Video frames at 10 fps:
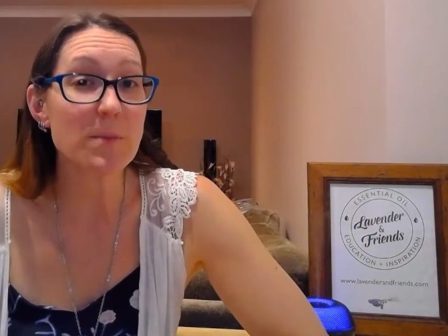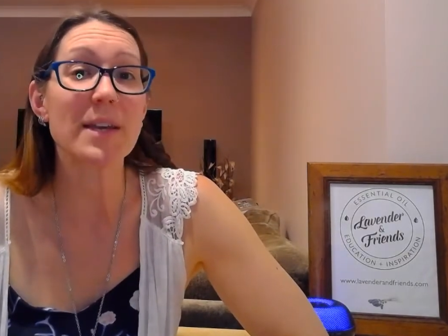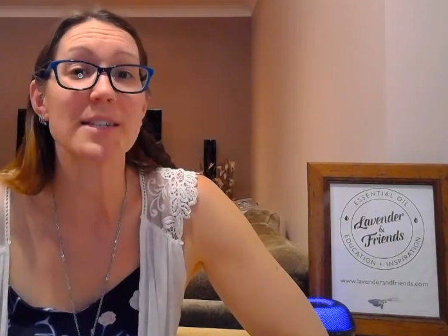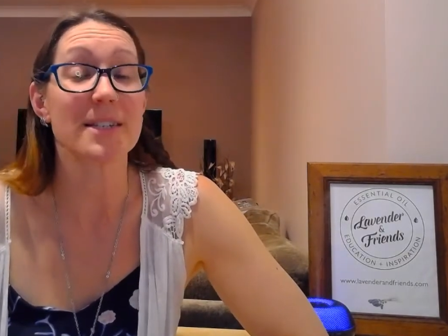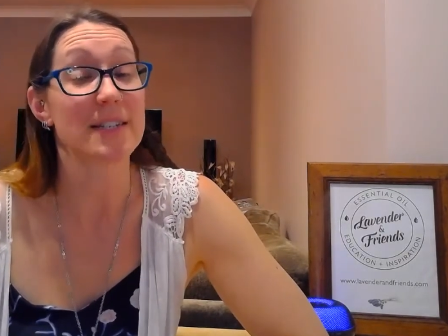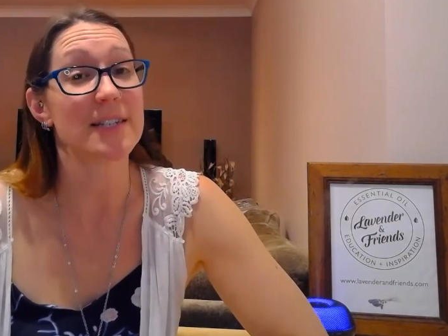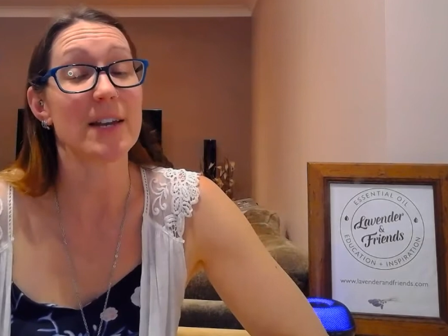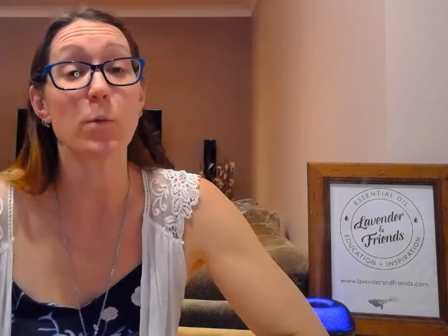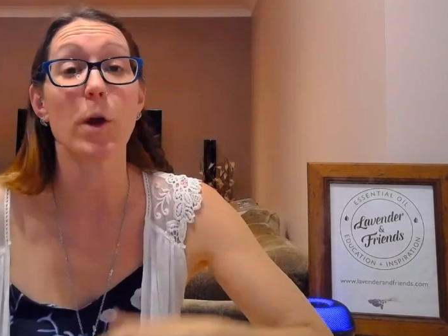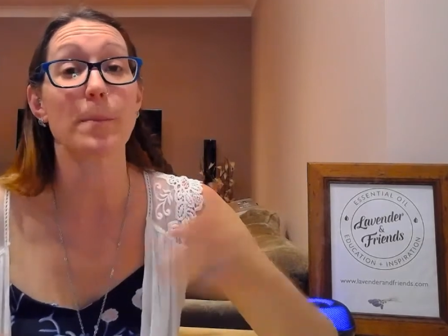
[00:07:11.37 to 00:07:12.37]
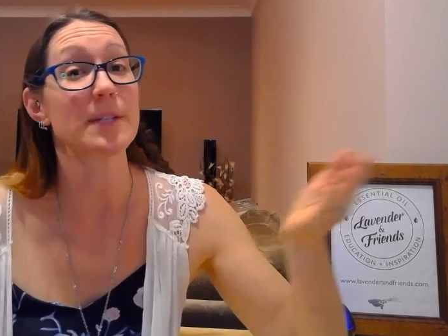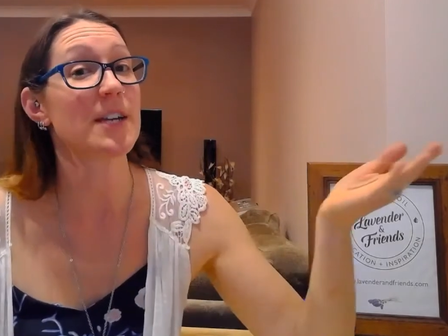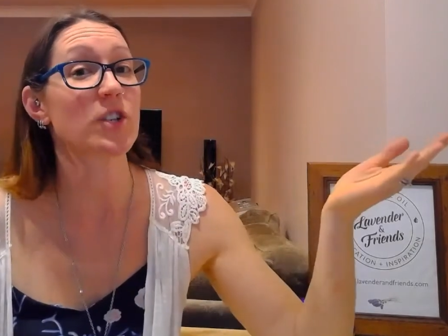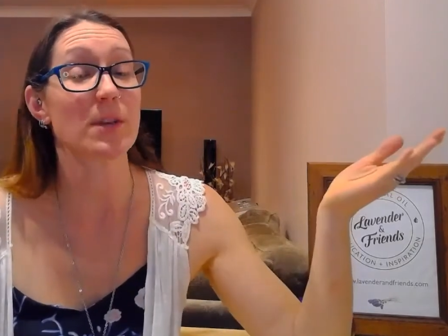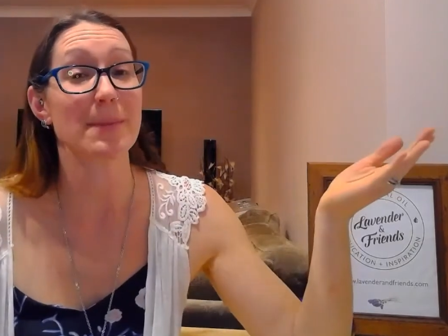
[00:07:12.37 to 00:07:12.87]
because as I said, we are
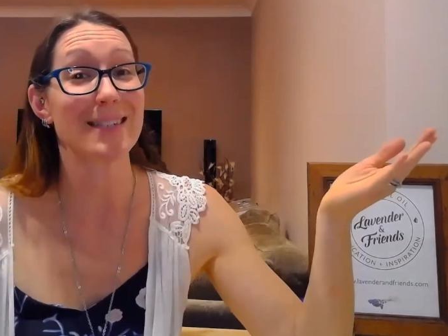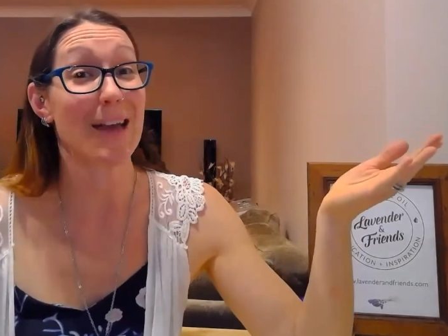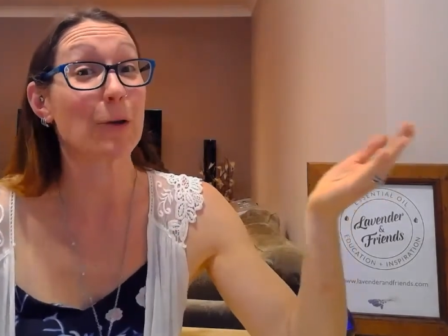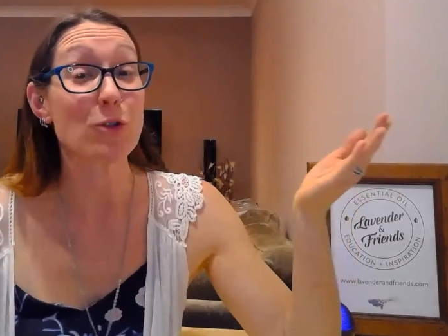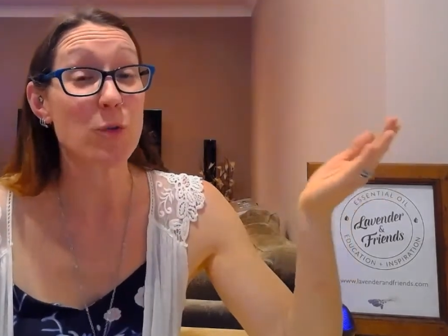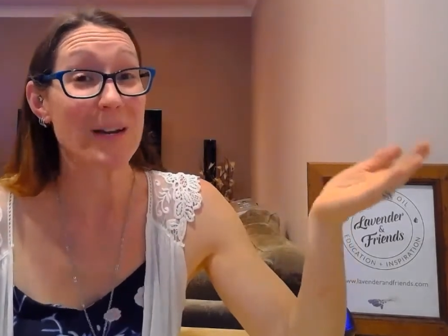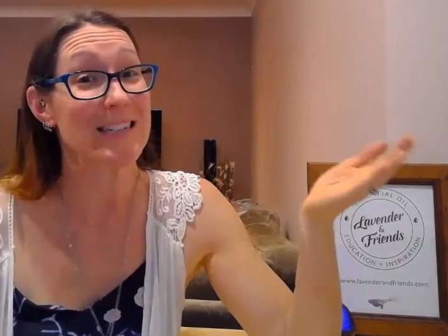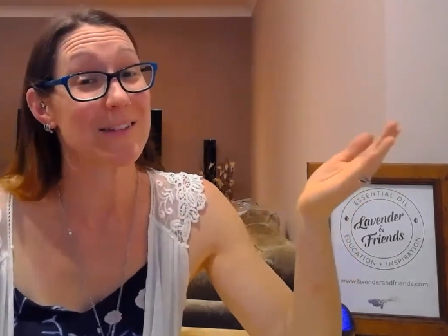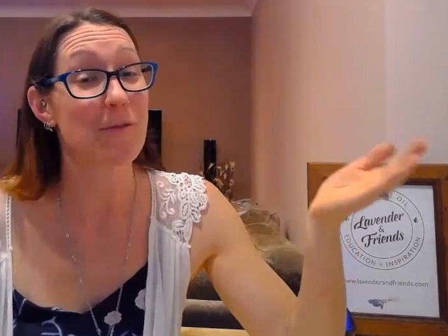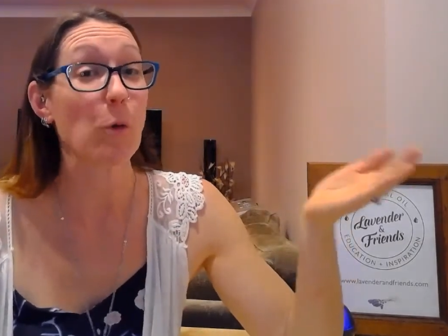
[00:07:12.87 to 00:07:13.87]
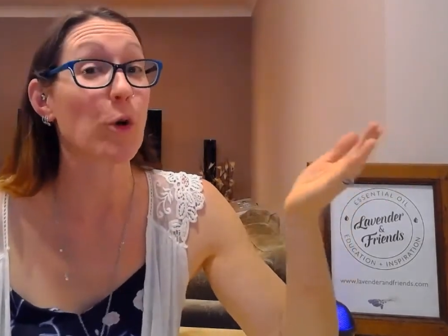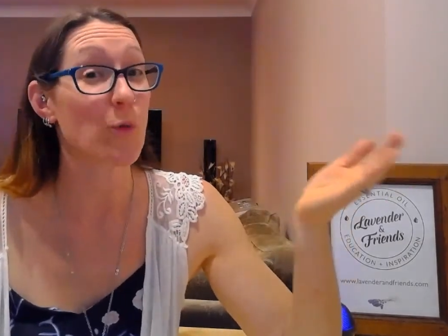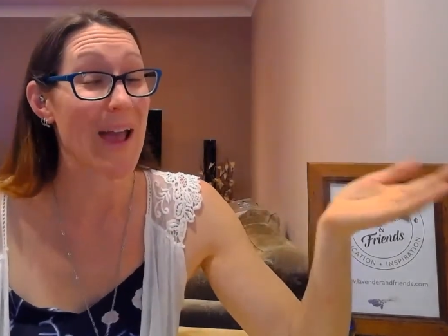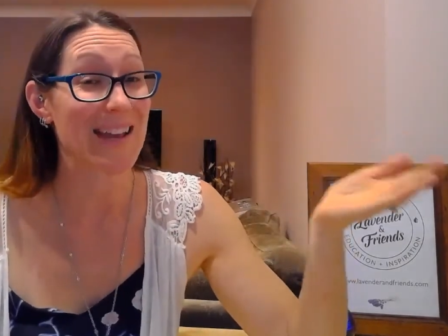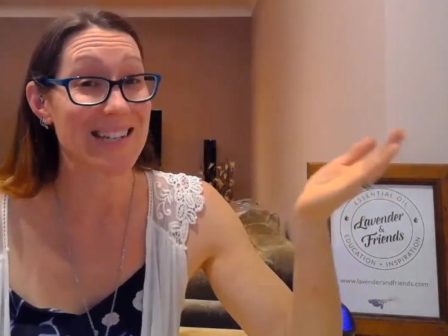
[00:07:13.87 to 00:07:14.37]
potentially missing out on 24
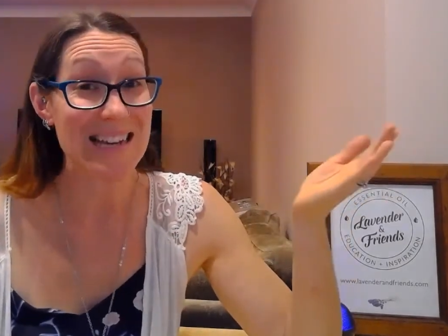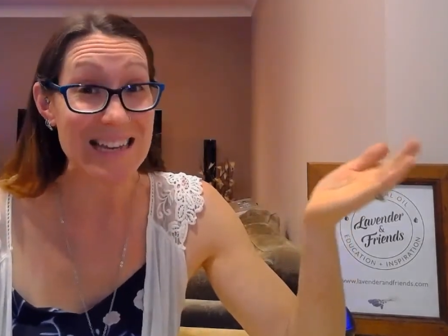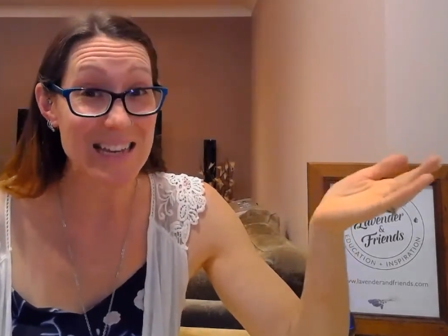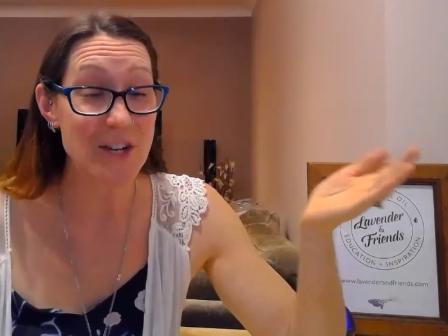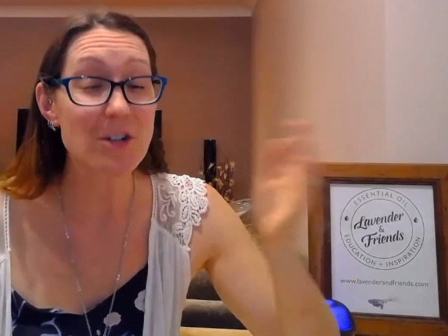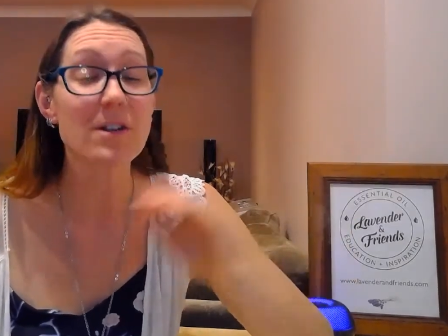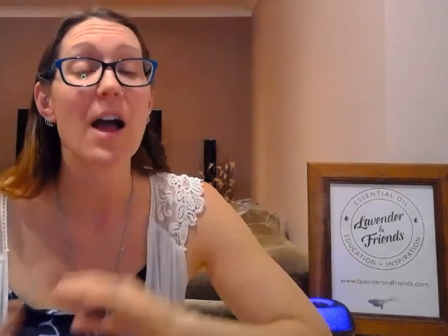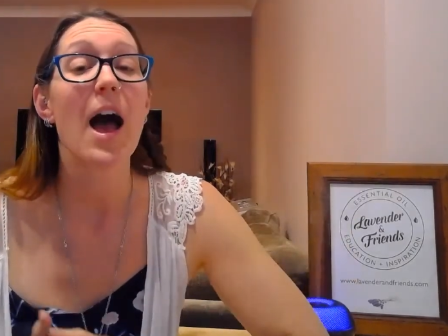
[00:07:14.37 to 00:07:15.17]
grand a year,